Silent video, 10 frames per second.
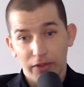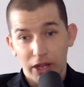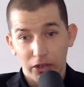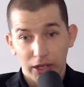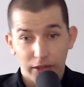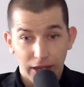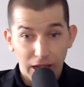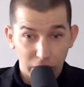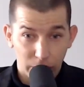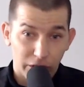value and
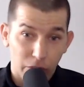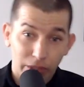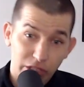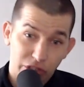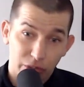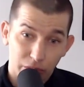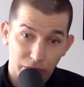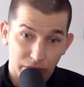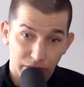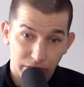how to increase
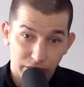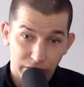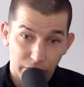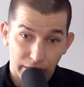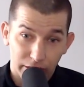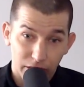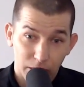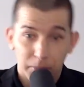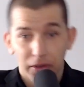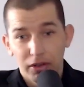your your
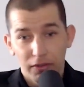income